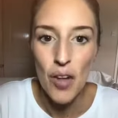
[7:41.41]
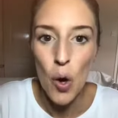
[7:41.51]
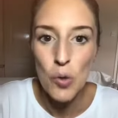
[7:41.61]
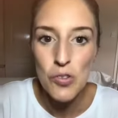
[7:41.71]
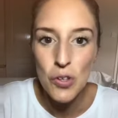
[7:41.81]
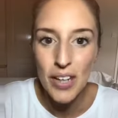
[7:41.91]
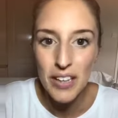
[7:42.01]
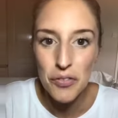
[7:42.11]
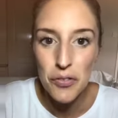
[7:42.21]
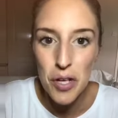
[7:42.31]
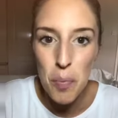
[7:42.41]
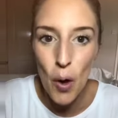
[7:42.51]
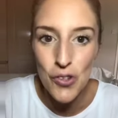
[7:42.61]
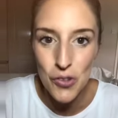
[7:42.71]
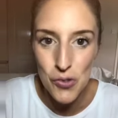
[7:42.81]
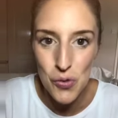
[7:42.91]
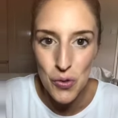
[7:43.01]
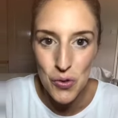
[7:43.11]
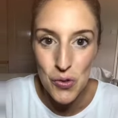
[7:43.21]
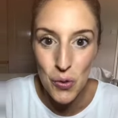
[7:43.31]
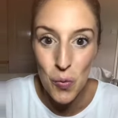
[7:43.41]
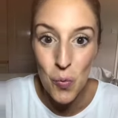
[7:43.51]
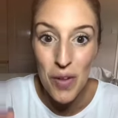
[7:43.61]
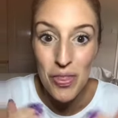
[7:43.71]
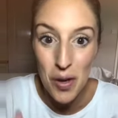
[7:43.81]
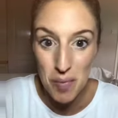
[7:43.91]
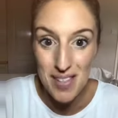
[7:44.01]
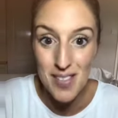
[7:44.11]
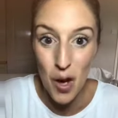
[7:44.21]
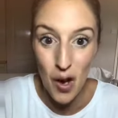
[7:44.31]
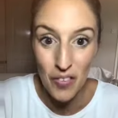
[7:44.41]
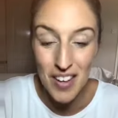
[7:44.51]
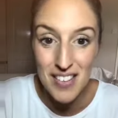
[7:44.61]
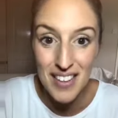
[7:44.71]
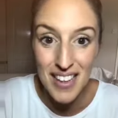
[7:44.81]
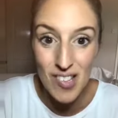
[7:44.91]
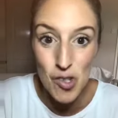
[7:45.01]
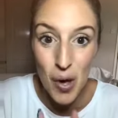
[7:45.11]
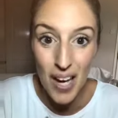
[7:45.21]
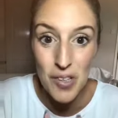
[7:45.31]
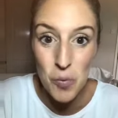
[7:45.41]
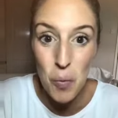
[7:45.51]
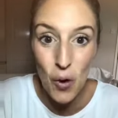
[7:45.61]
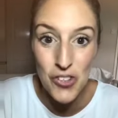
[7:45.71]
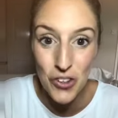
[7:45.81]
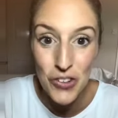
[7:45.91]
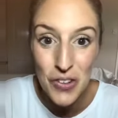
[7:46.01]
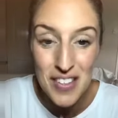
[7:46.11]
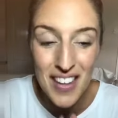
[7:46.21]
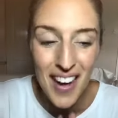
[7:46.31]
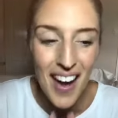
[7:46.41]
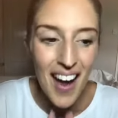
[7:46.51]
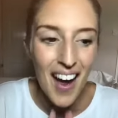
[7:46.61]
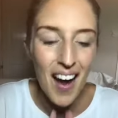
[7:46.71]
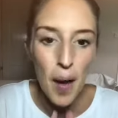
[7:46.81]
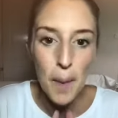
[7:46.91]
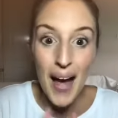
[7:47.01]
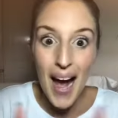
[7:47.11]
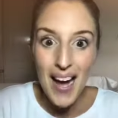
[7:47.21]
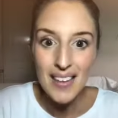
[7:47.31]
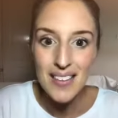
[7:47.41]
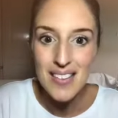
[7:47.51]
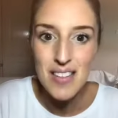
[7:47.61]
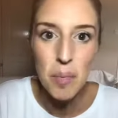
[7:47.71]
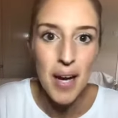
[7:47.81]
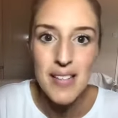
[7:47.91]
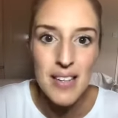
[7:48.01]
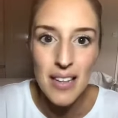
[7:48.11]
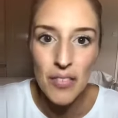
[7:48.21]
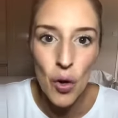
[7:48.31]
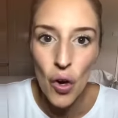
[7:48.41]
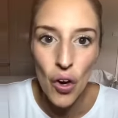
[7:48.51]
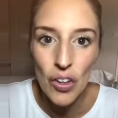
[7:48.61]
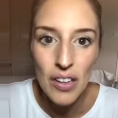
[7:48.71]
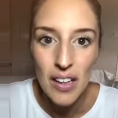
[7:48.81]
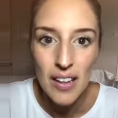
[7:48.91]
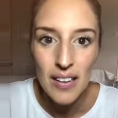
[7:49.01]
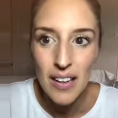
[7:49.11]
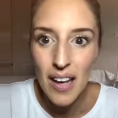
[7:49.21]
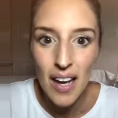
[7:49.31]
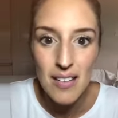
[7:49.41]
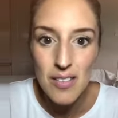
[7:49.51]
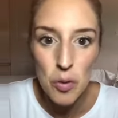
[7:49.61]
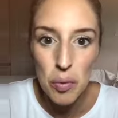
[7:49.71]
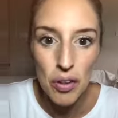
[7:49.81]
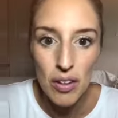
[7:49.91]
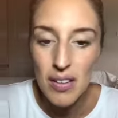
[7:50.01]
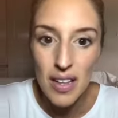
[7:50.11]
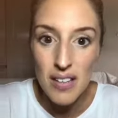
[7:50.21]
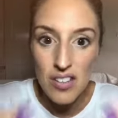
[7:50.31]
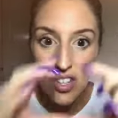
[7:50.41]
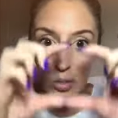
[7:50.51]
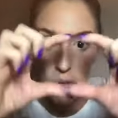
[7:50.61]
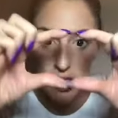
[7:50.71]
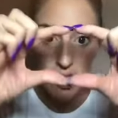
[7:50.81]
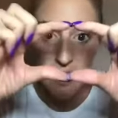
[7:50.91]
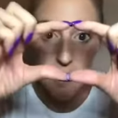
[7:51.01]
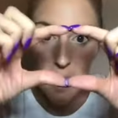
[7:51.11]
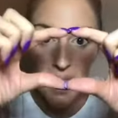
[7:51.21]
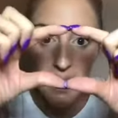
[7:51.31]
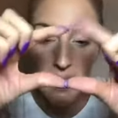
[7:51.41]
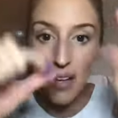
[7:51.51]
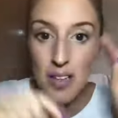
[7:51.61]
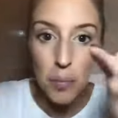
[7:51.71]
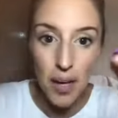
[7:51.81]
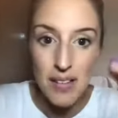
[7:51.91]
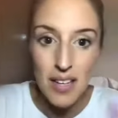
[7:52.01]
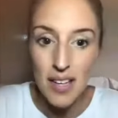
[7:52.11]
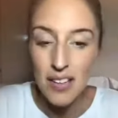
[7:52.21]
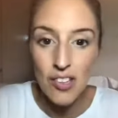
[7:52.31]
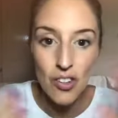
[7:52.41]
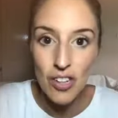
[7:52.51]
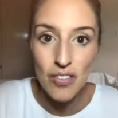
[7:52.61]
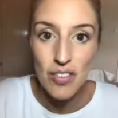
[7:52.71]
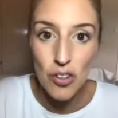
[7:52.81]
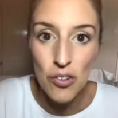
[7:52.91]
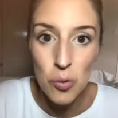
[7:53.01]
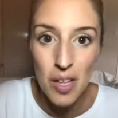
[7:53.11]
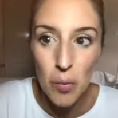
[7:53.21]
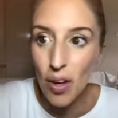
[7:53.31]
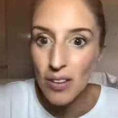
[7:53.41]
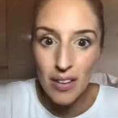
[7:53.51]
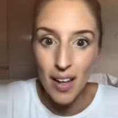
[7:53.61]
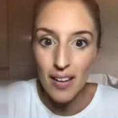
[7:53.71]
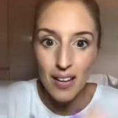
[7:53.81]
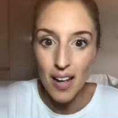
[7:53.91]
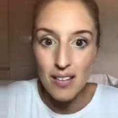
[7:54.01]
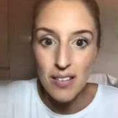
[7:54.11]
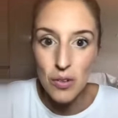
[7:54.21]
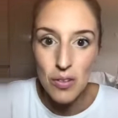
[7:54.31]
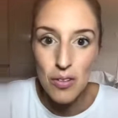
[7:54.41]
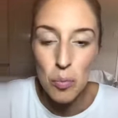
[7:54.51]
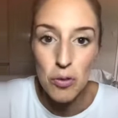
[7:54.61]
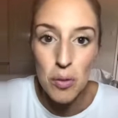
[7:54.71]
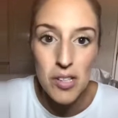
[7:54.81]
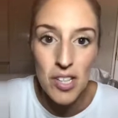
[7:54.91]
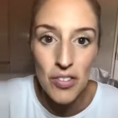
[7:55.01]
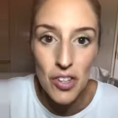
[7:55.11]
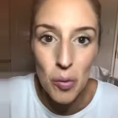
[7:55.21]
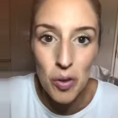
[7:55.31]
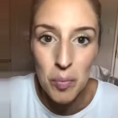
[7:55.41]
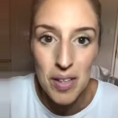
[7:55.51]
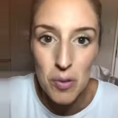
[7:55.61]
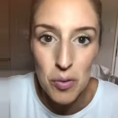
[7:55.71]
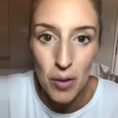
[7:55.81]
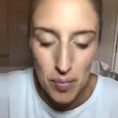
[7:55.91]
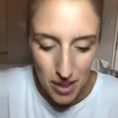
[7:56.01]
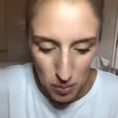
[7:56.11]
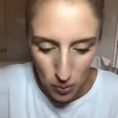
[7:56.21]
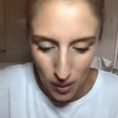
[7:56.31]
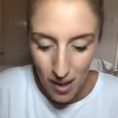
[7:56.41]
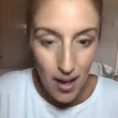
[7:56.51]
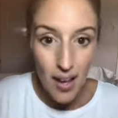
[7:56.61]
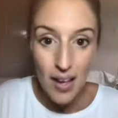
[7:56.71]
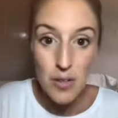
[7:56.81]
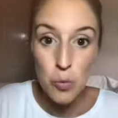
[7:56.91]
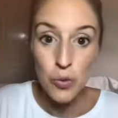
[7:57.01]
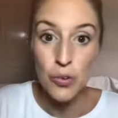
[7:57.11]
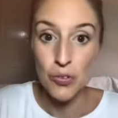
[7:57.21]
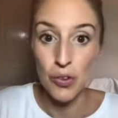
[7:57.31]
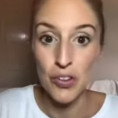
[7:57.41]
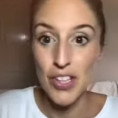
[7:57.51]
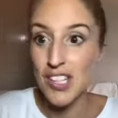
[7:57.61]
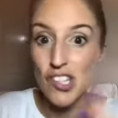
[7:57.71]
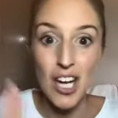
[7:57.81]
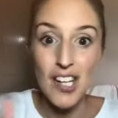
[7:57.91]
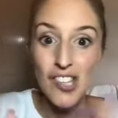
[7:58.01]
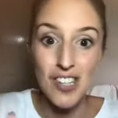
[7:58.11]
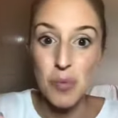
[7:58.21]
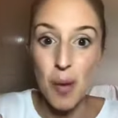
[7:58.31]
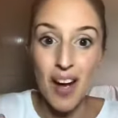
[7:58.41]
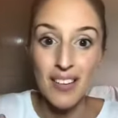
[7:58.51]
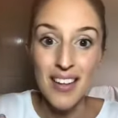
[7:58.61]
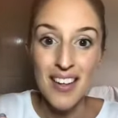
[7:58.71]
They're also getting free products through the door with their mascara, so they get to try new products. And the best thing of all, the cancel button is huge. It's pink, and you press it and you don't have to talk to anyone, and it cancels subscription if you don't want to be subscribed anymore. It's wonderful. You can change it as well.